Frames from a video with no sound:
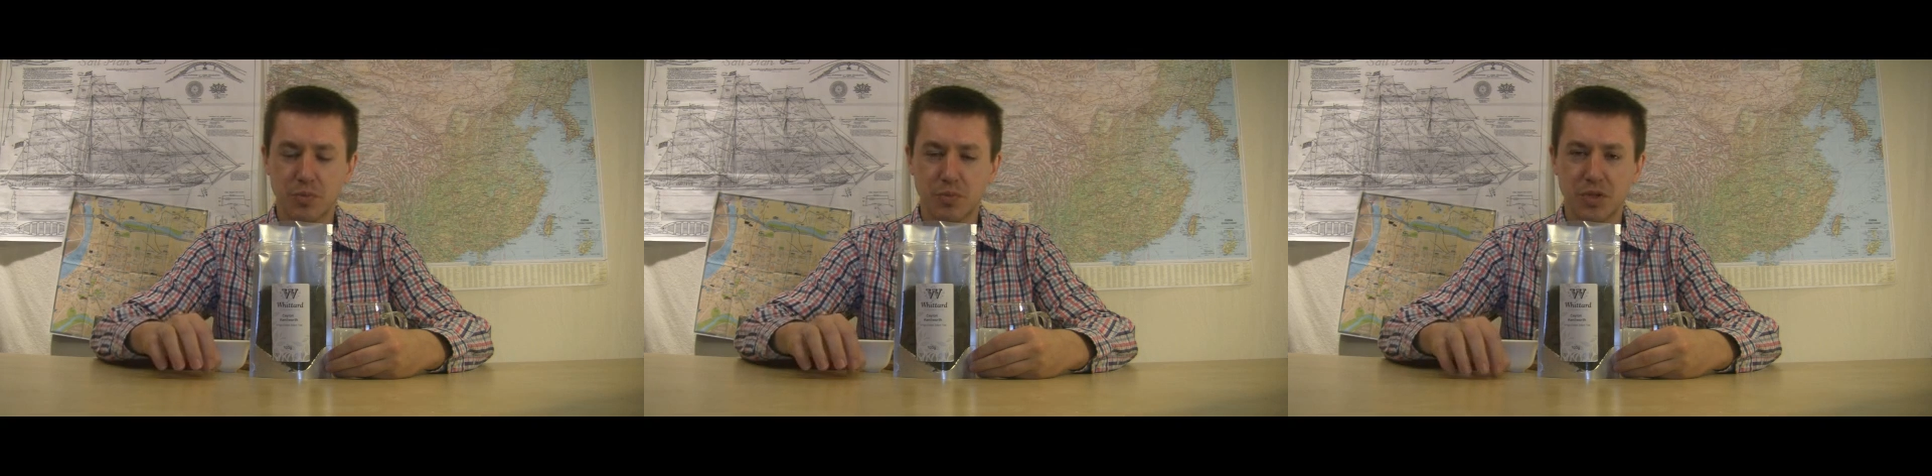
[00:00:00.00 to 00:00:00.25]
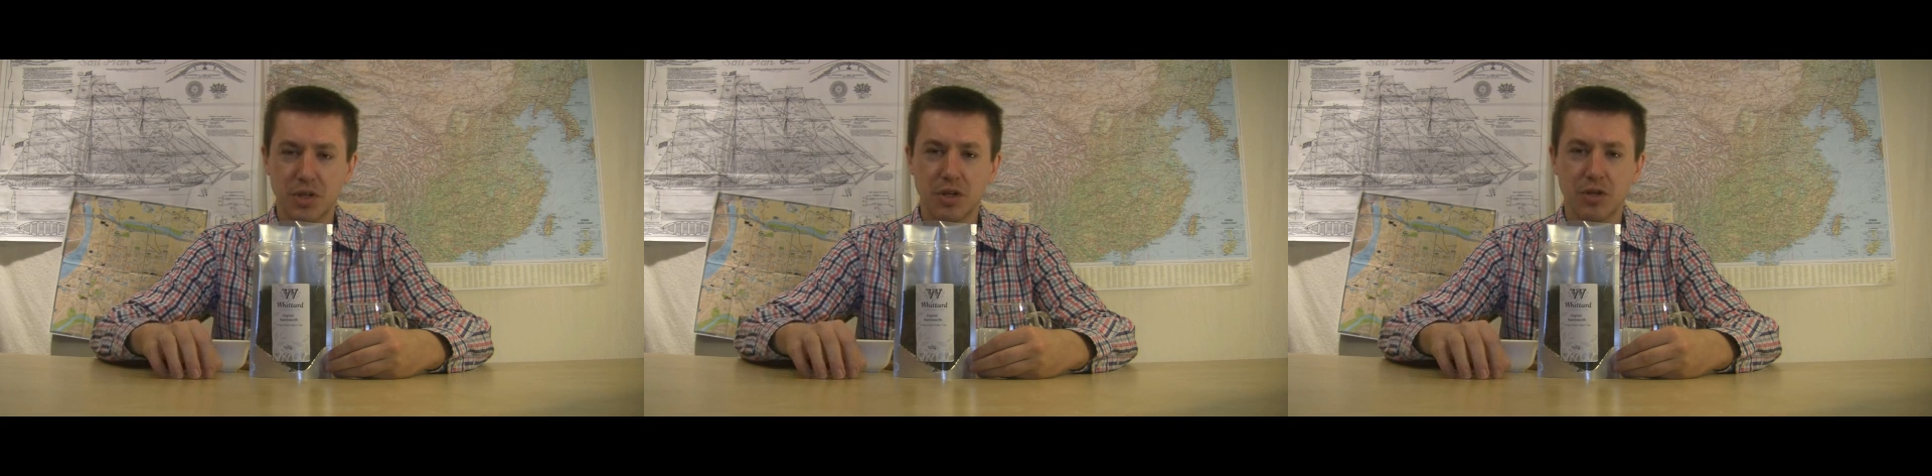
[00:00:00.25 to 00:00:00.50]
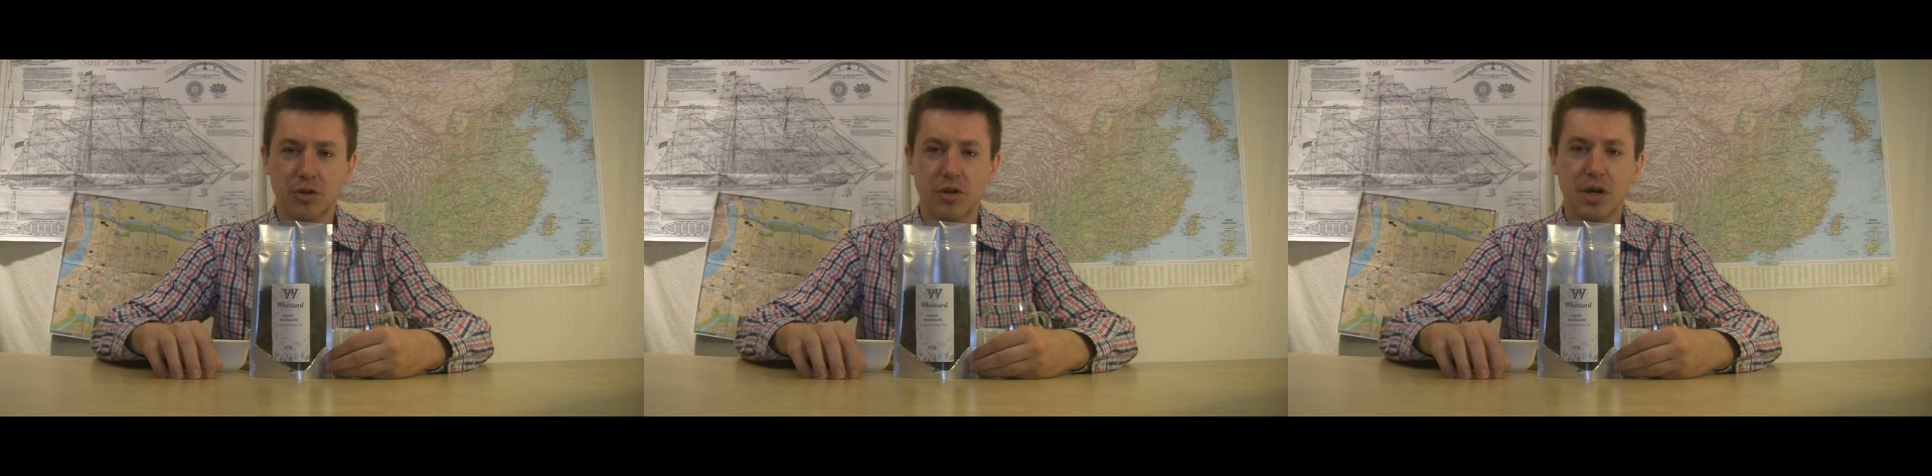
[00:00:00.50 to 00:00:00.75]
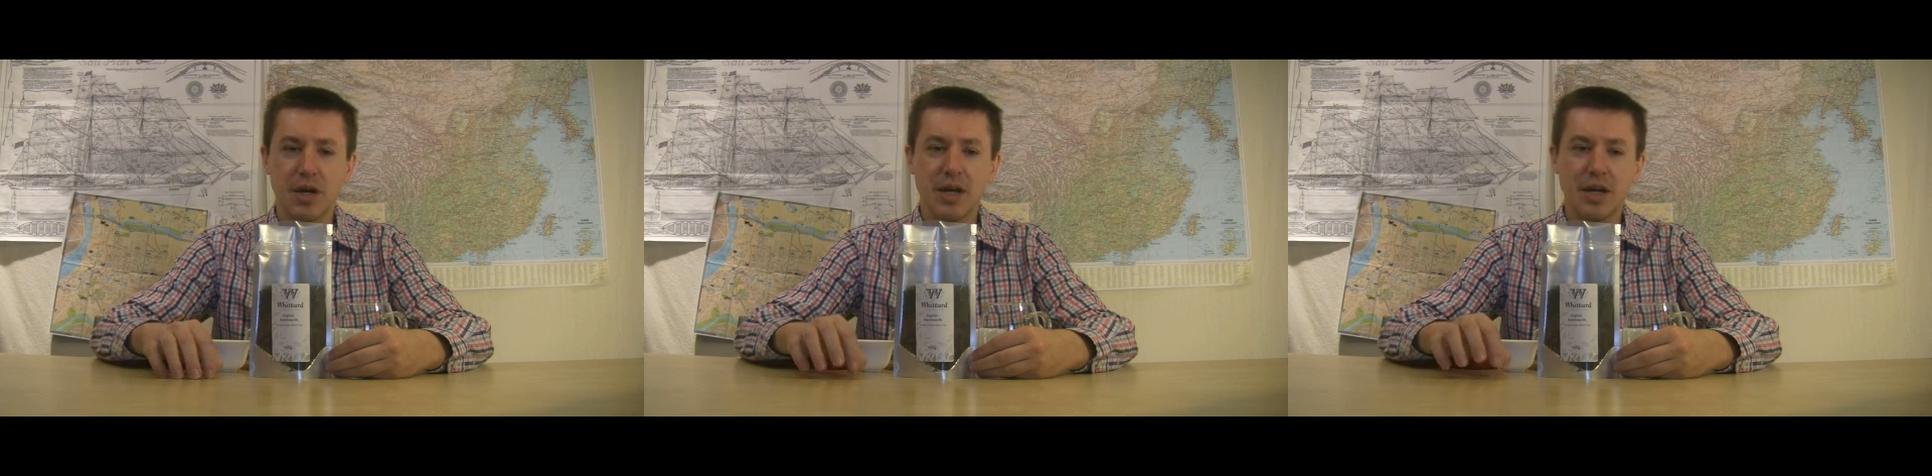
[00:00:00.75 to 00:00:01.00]

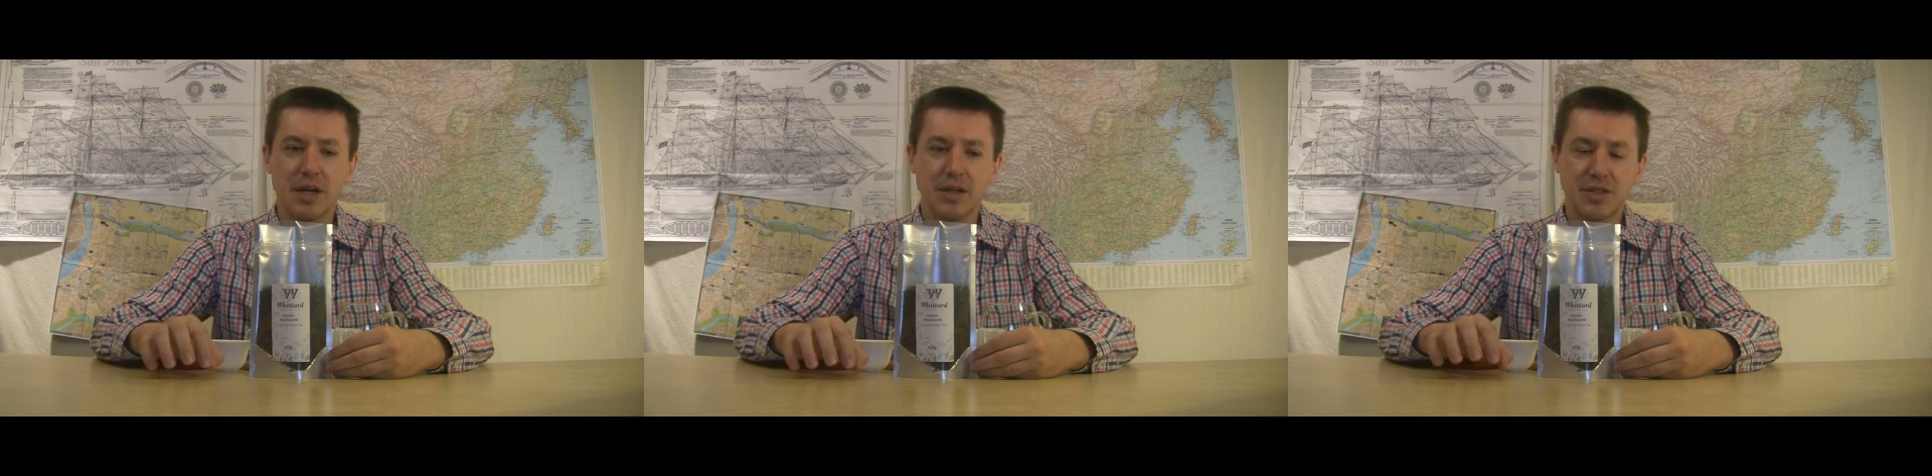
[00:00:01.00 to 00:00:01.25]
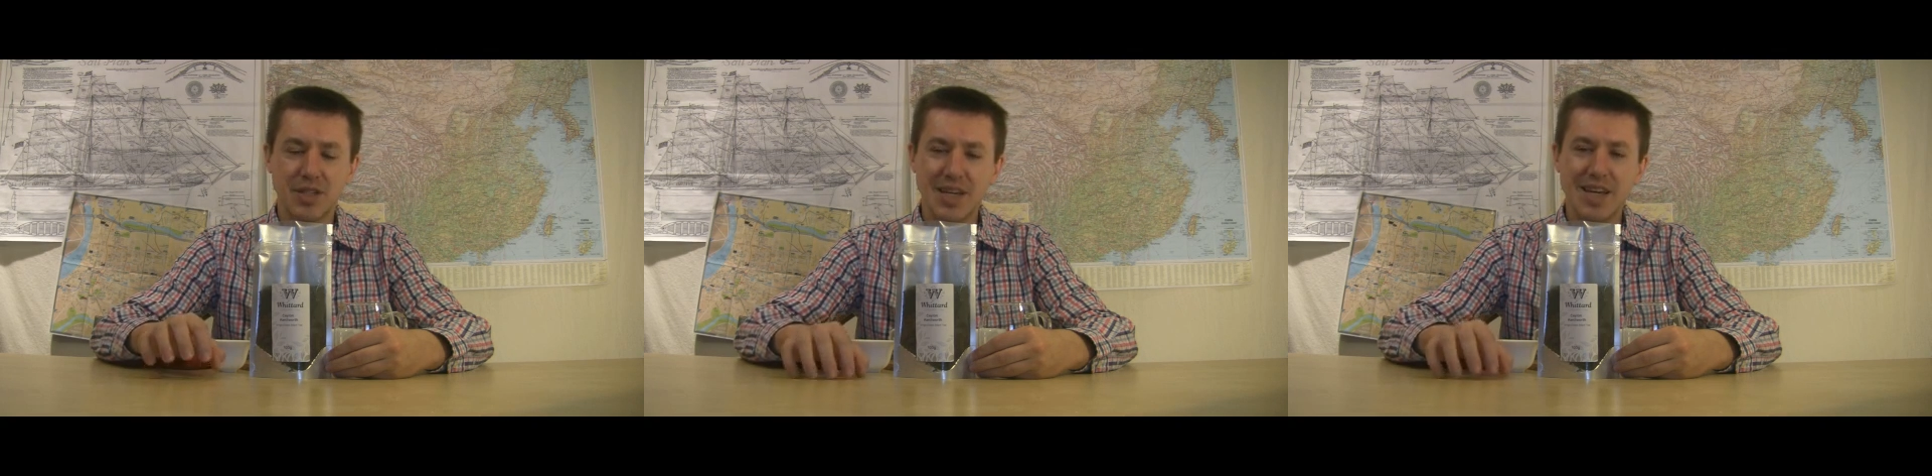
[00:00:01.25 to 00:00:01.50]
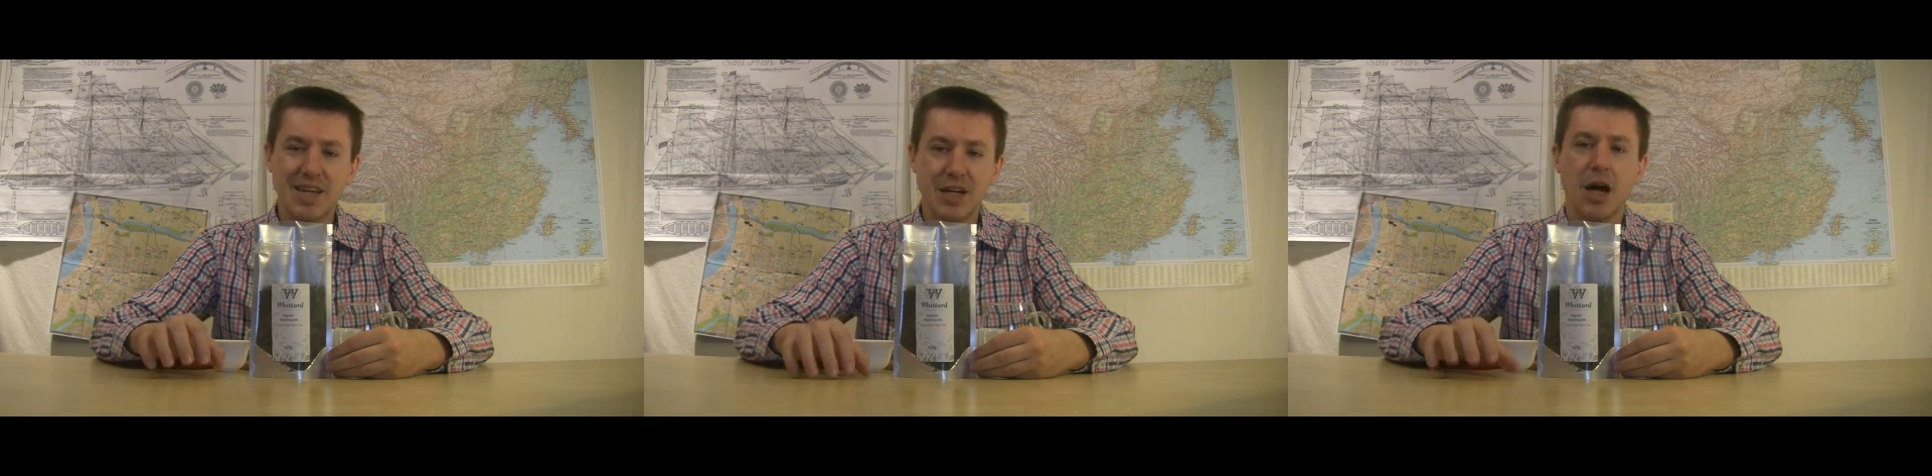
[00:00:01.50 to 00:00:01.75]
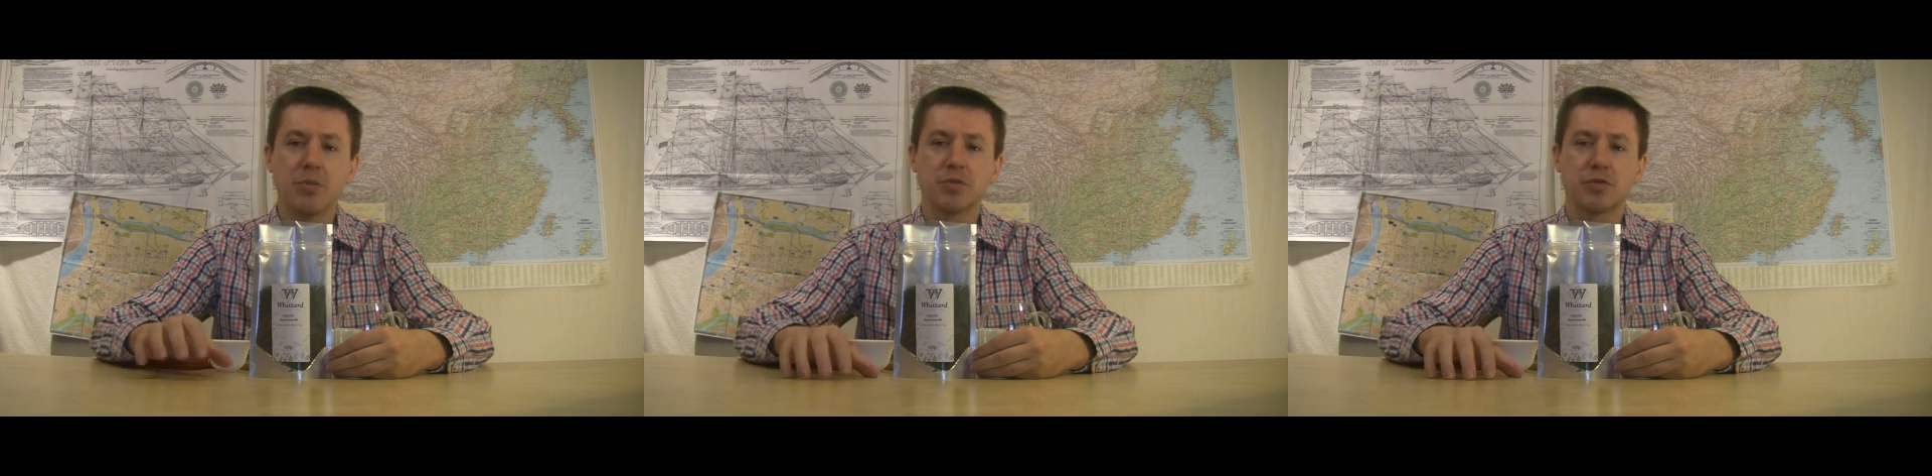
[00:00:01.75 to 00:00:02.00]
particular tea
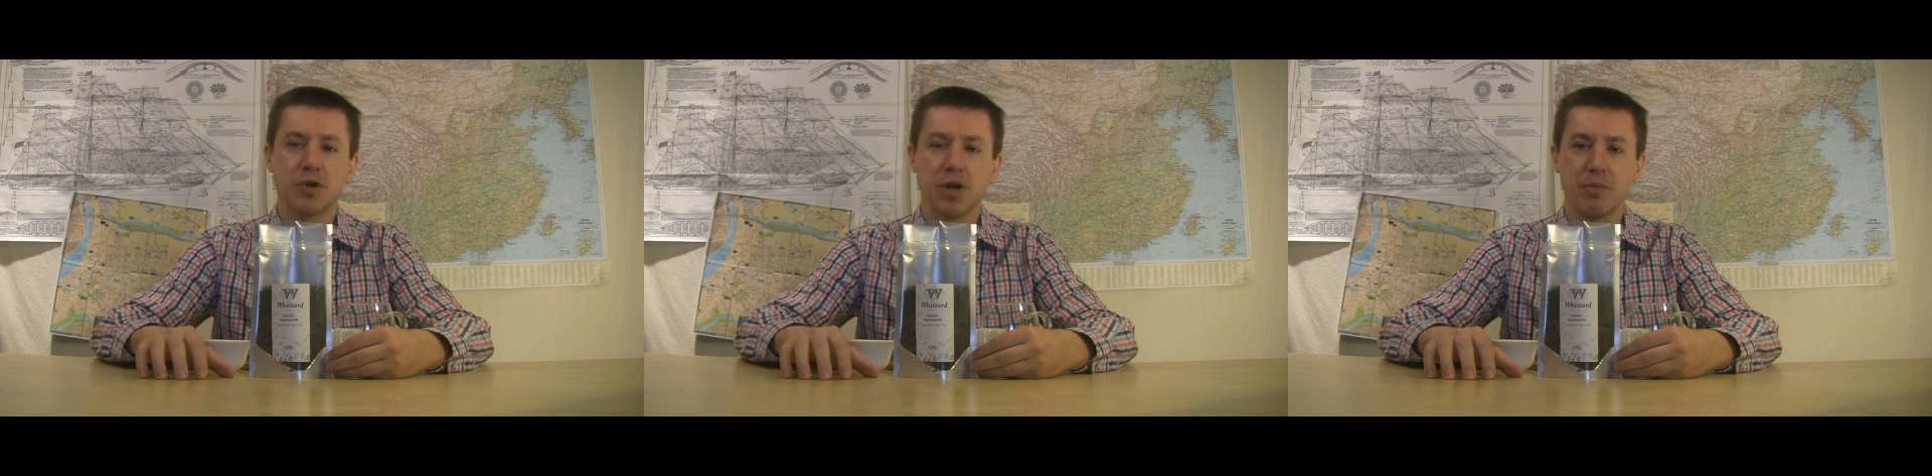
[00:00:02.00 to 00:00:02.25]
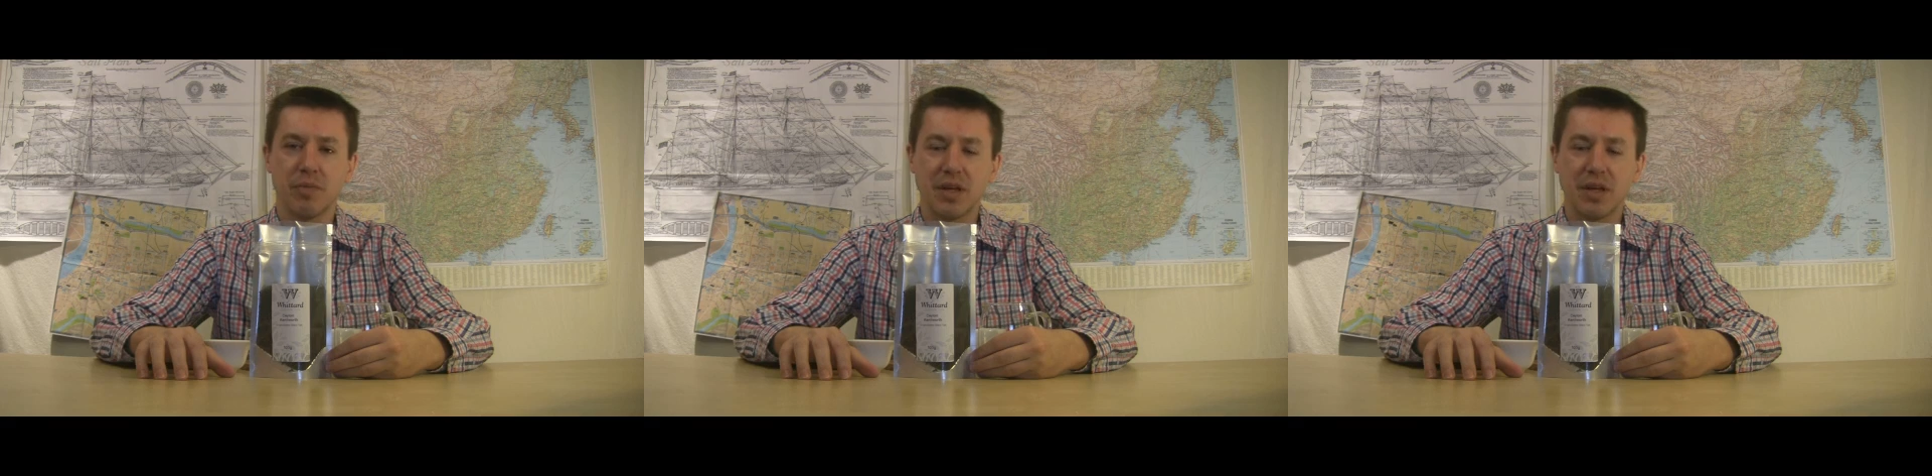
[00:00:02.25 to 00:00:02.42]
comes from.